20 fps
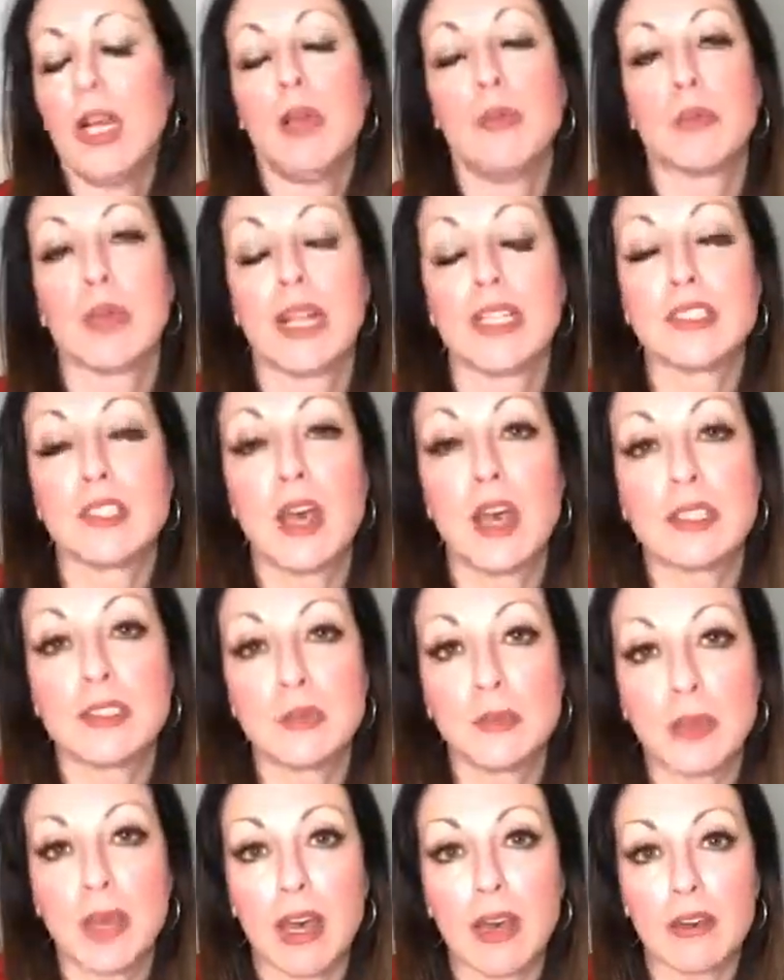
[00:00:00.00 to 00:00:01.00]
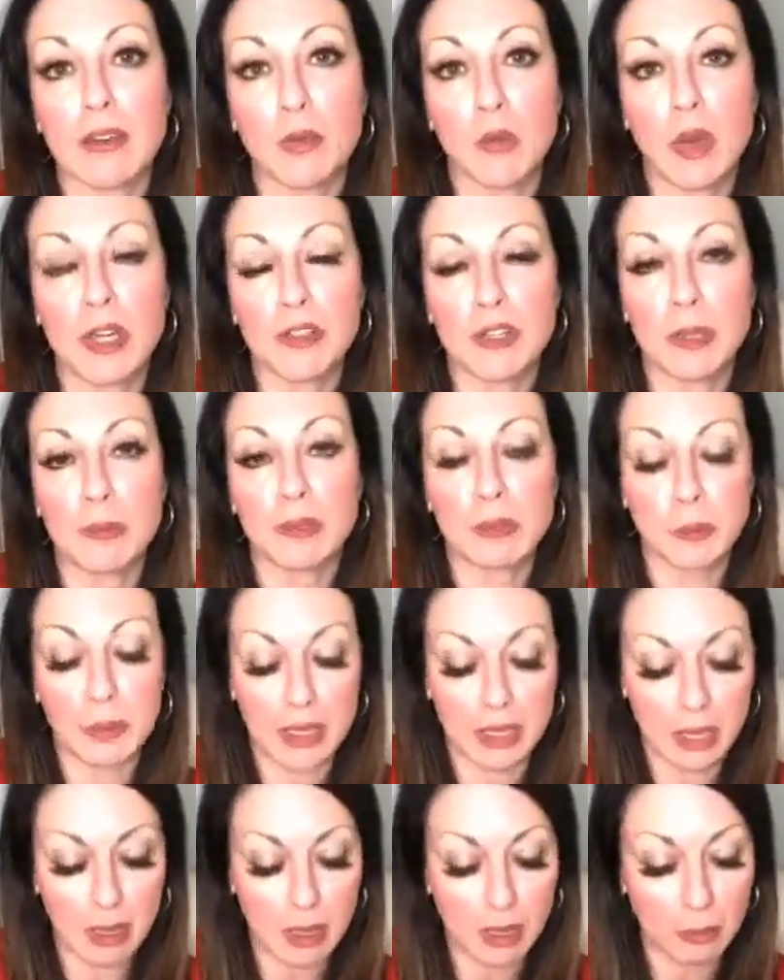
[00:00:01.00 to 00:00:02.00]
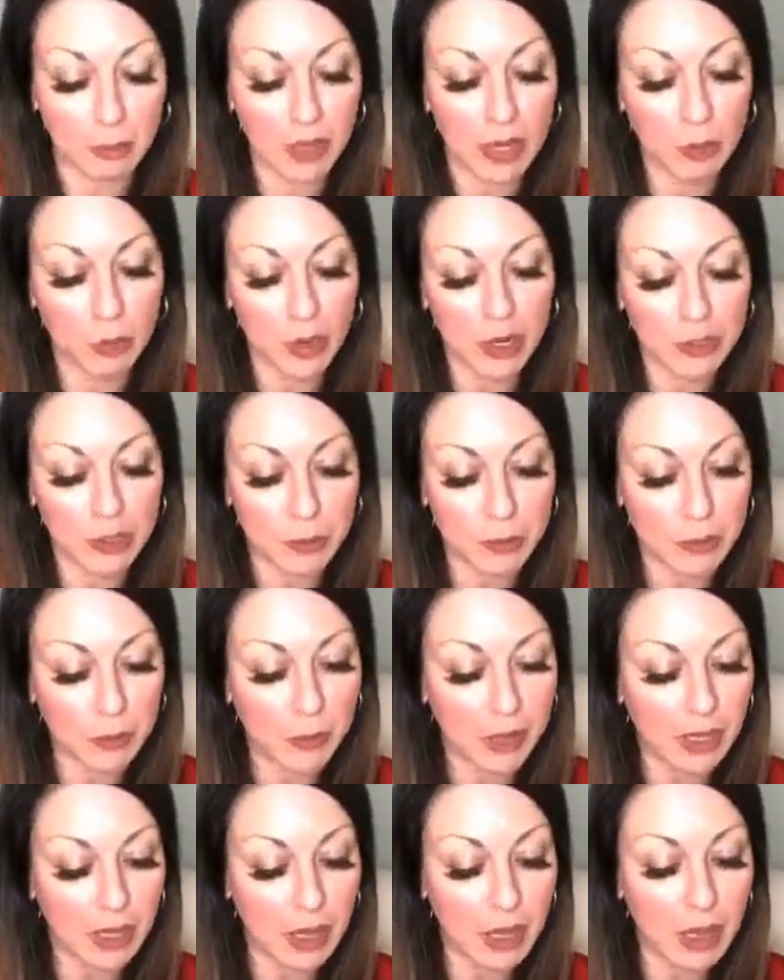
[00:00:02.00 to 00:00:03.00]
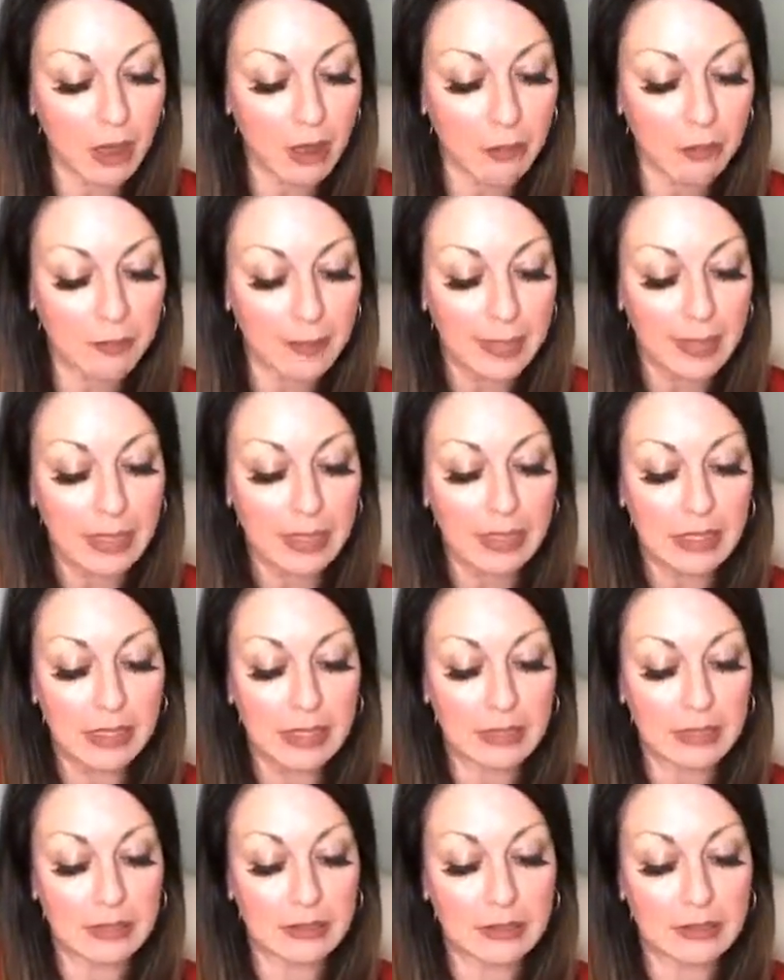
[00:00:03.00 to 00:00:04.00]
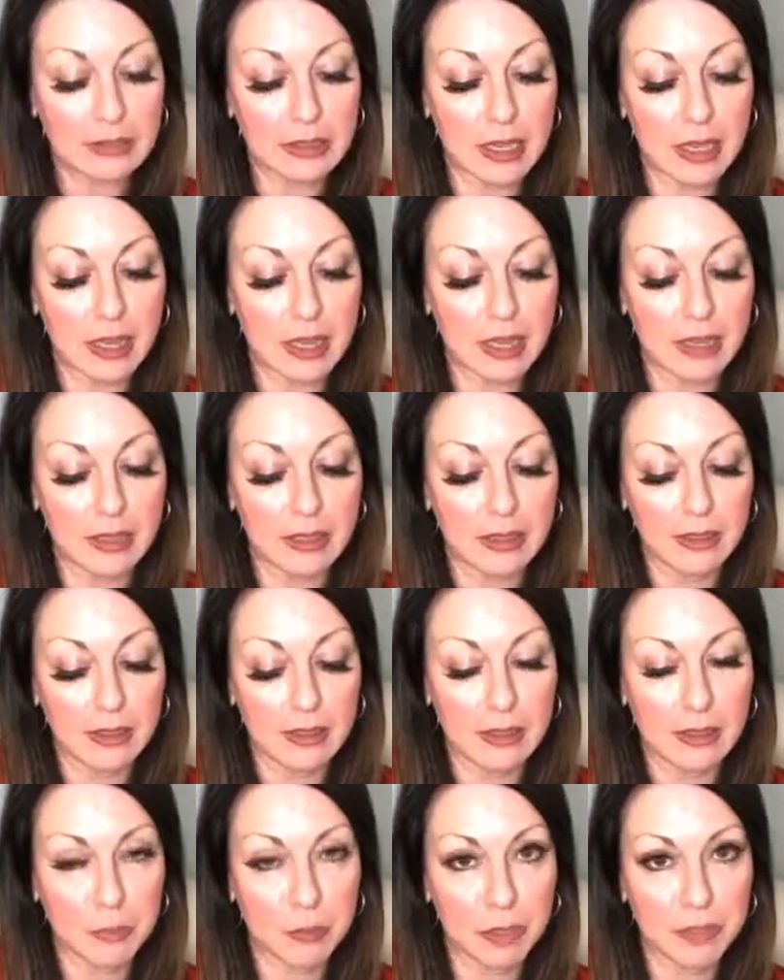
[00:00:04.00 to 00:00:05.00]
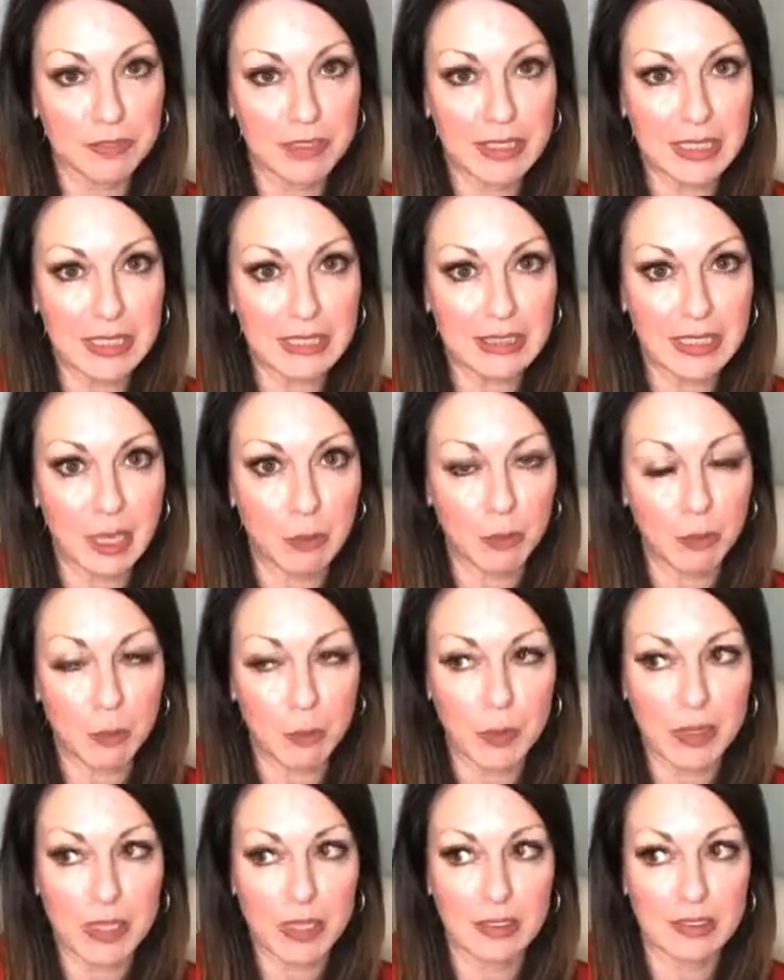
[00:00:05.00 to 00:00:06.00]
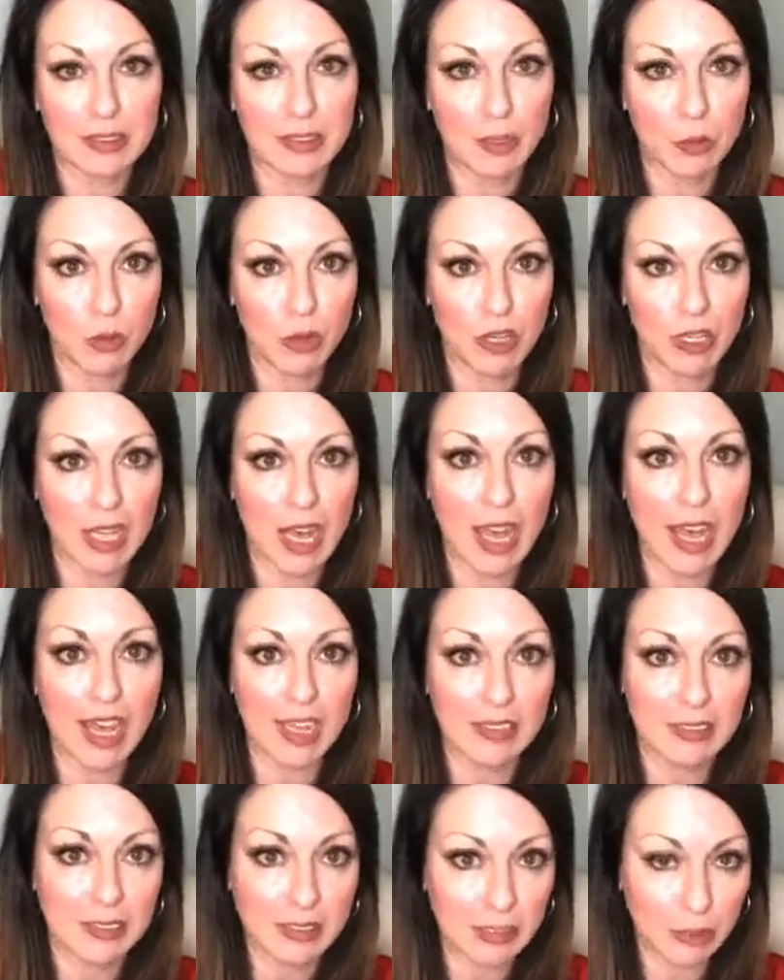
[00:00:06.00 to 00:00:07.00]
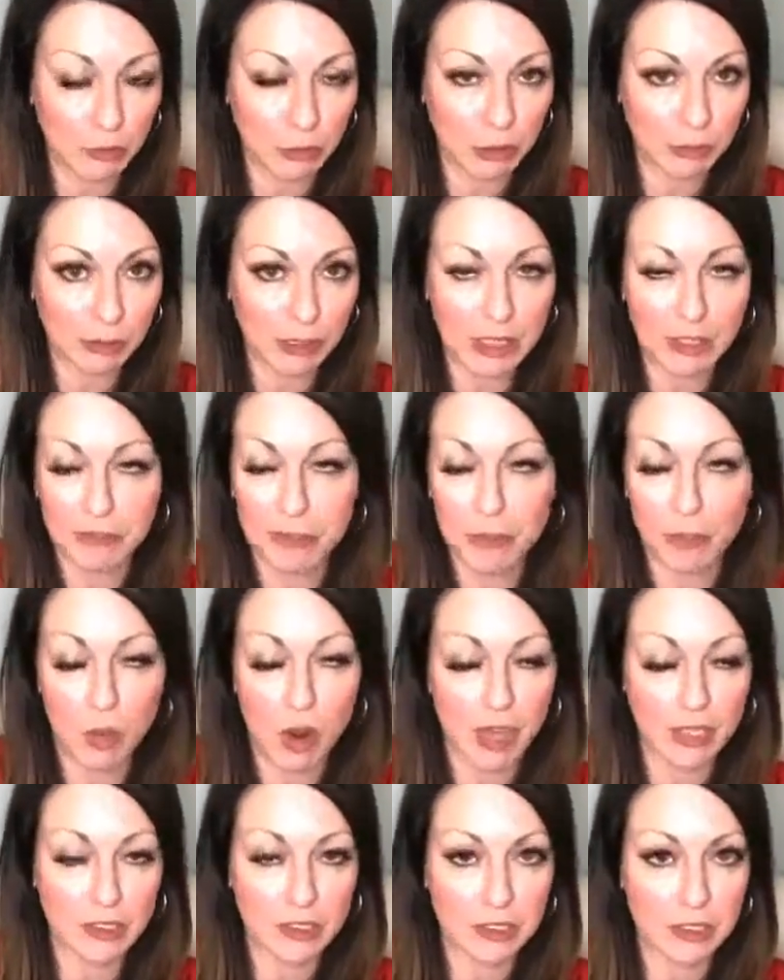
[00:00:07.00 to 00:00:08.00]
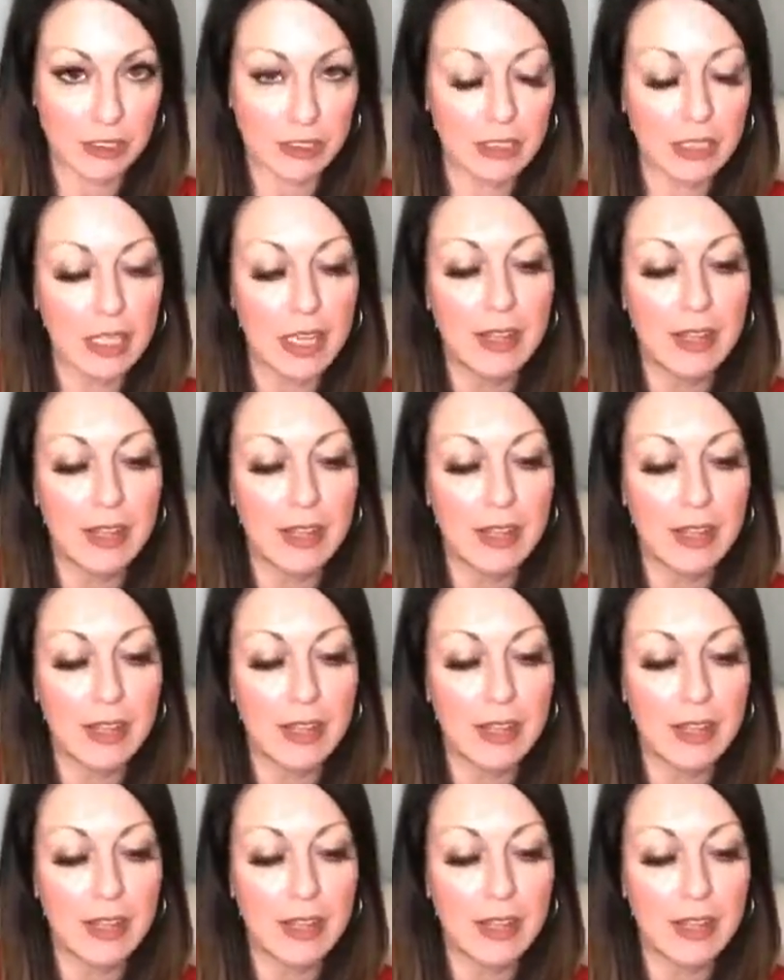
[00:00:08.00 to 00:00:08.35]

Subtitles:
But I talked about What Dreams May Come, and What Dreams May Come is a perfect example because there were guides in the movie, if you watched it.